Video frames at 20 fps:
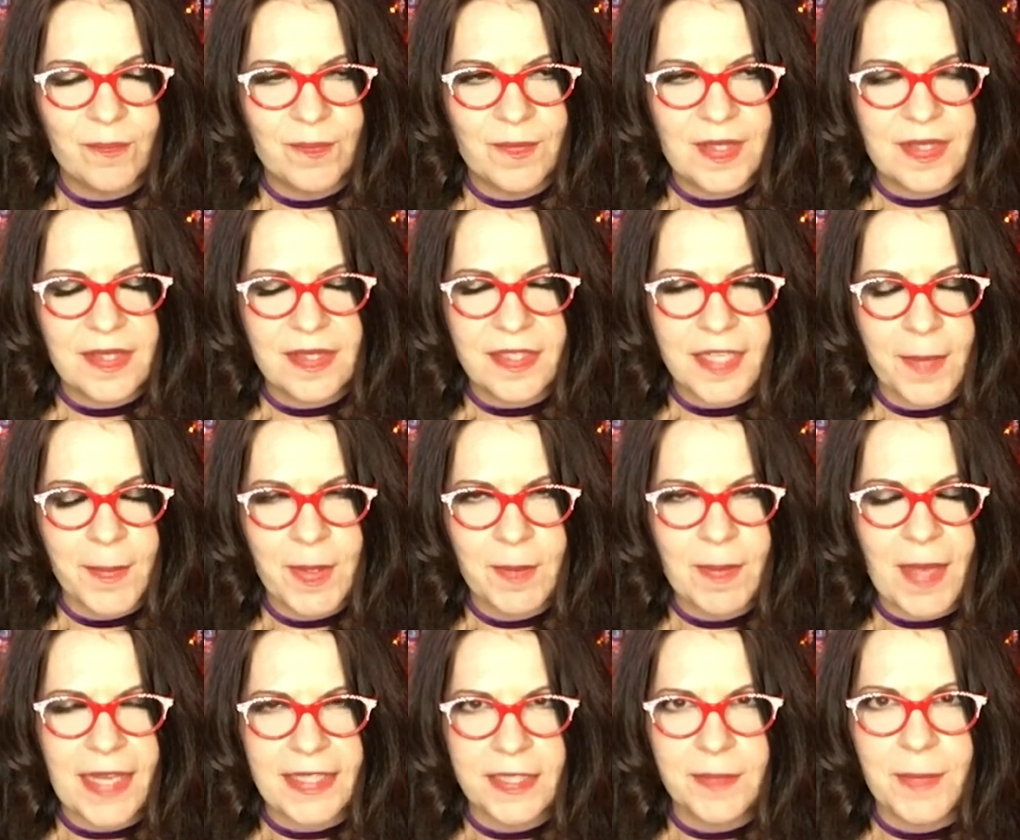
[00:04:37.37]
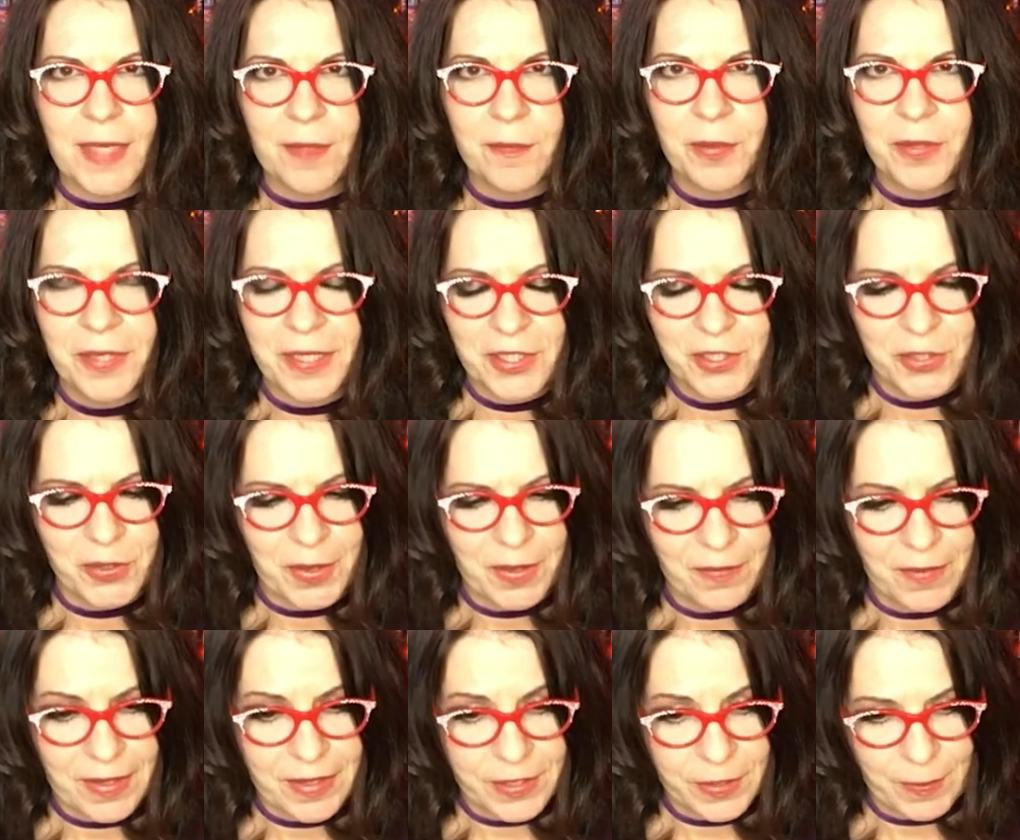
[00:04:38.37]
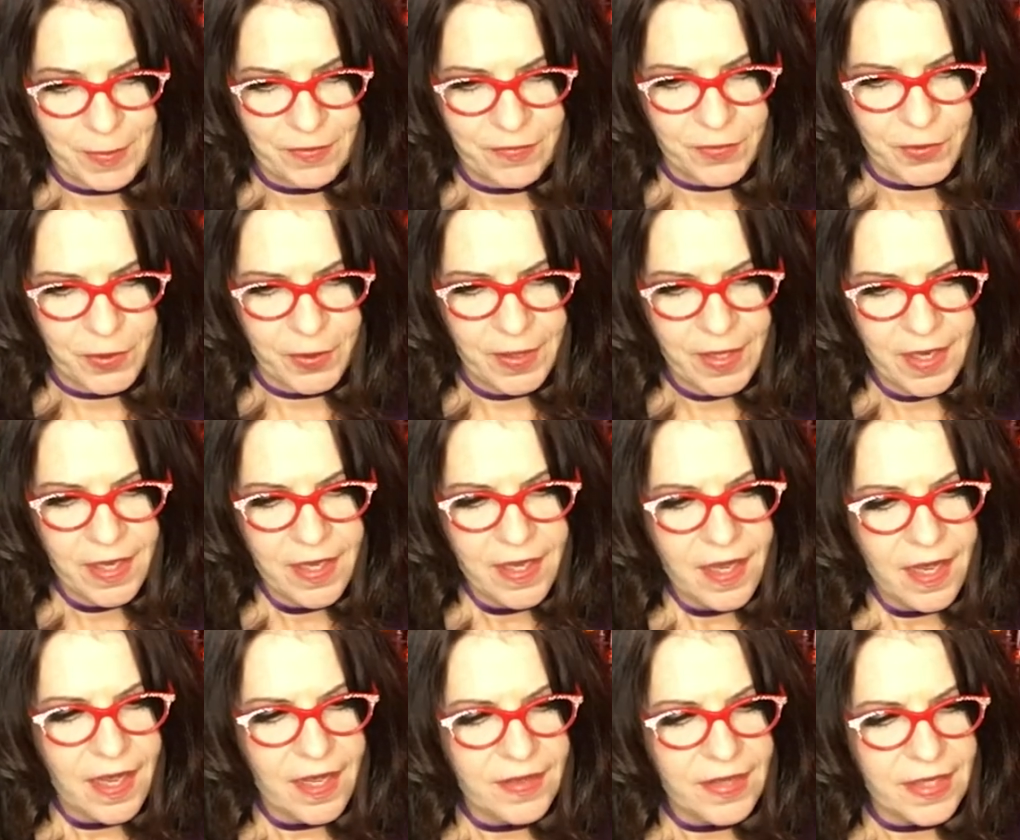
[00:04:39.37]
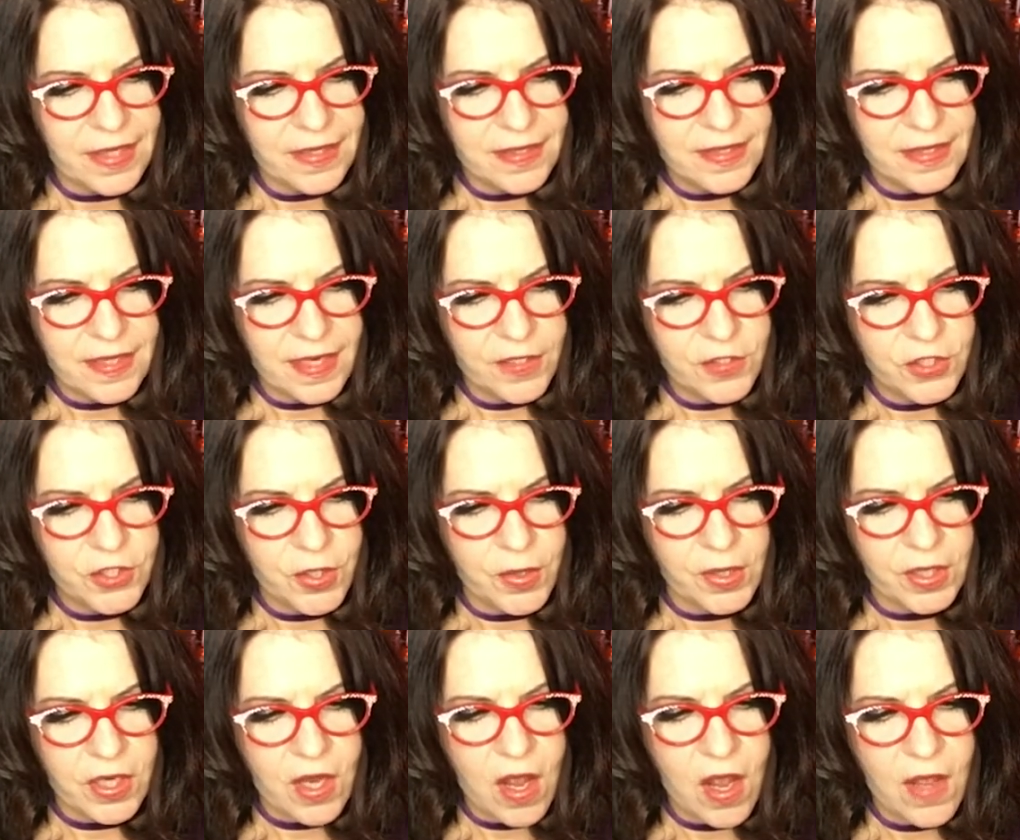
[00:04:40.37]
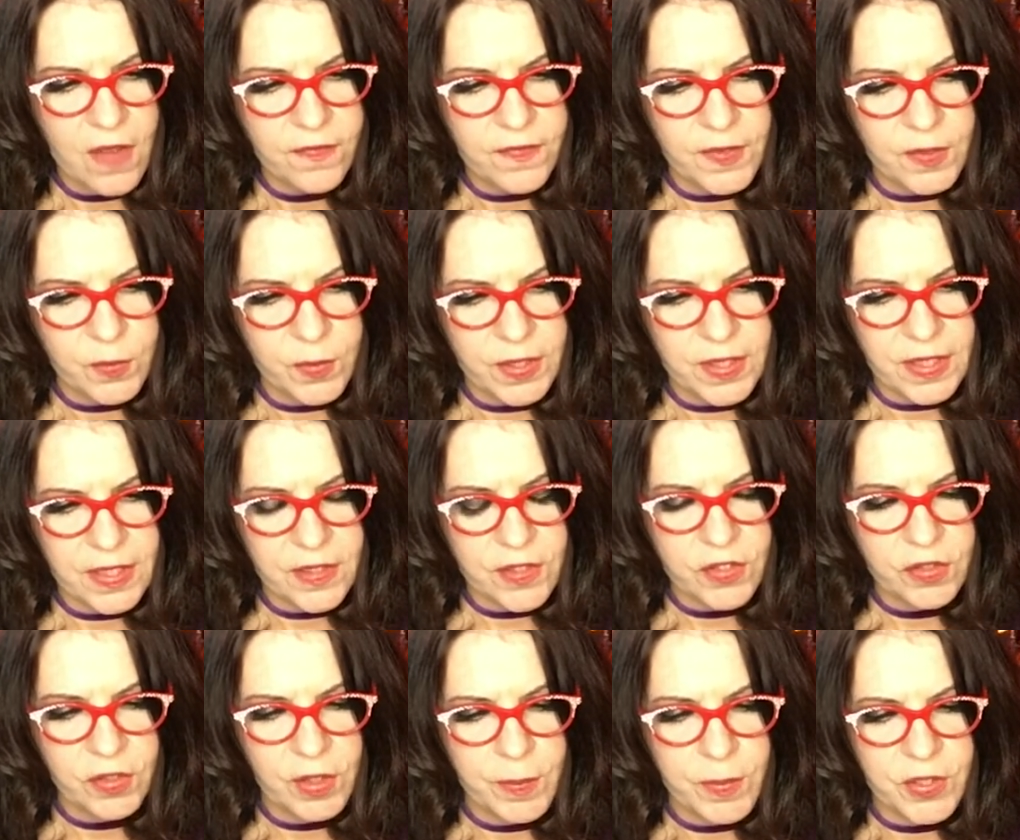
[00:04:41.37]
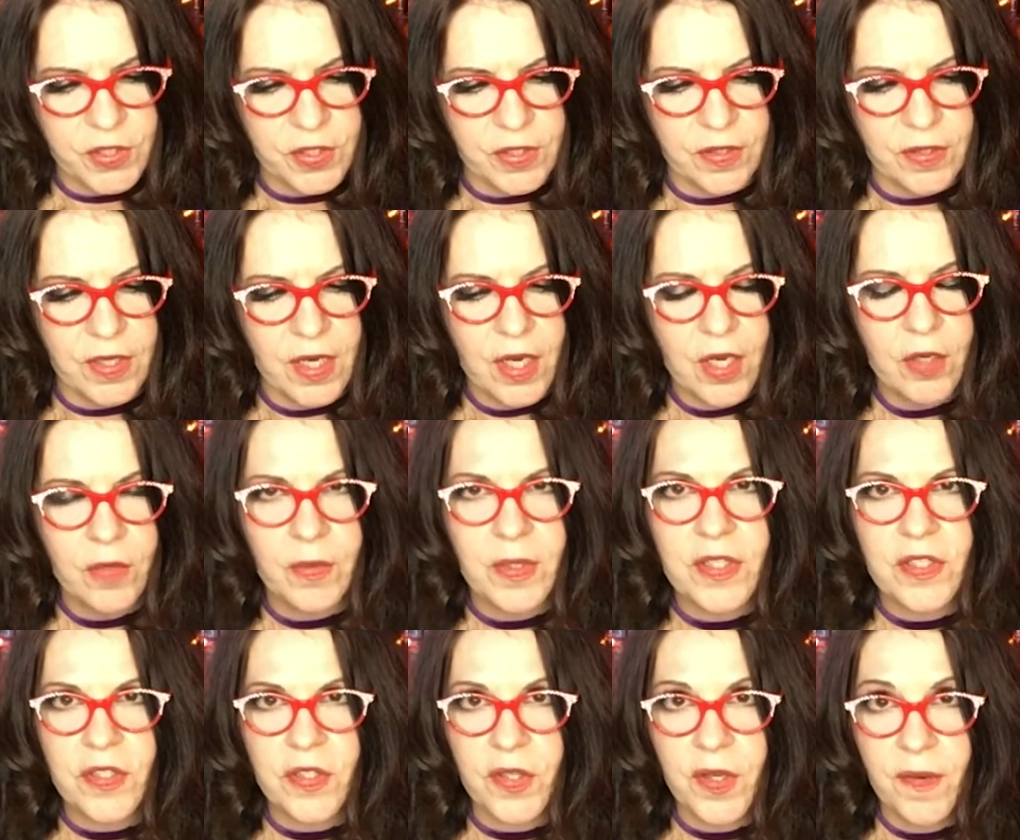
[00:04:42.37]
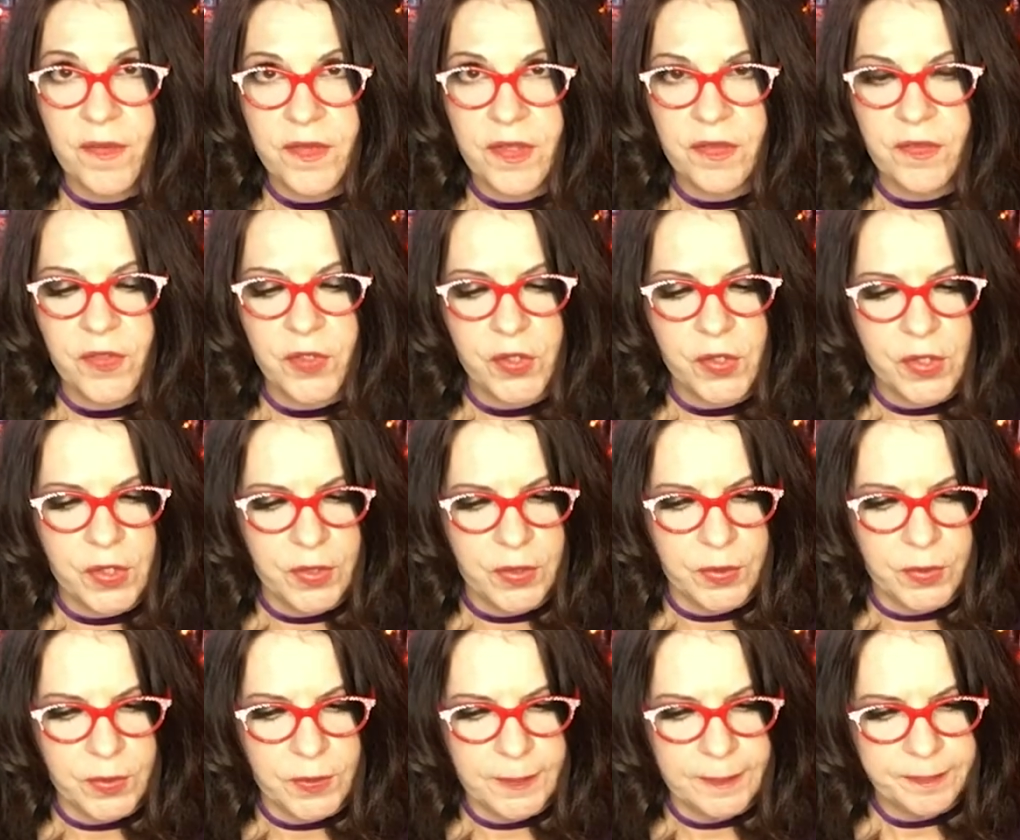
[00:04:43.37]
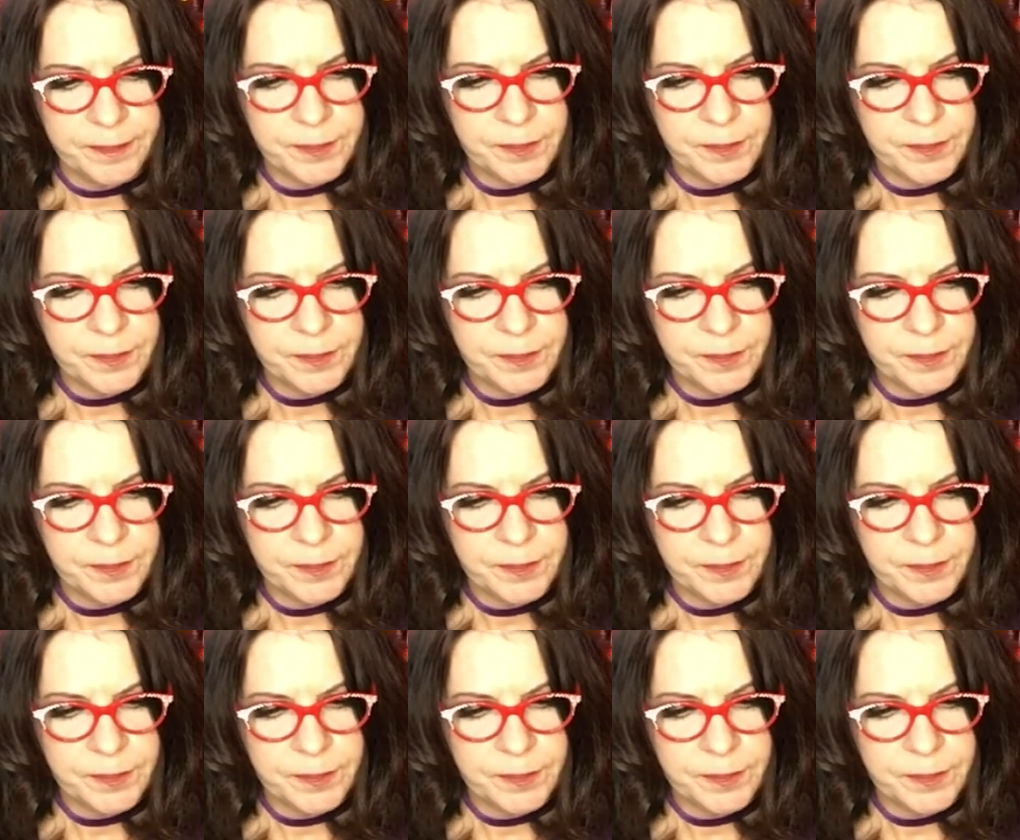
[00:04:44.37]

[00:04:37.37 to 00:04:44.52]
This is coming back to me. I'm pretty sure I read this before. The inside showed a coffin with the inscription, "Reserved for You."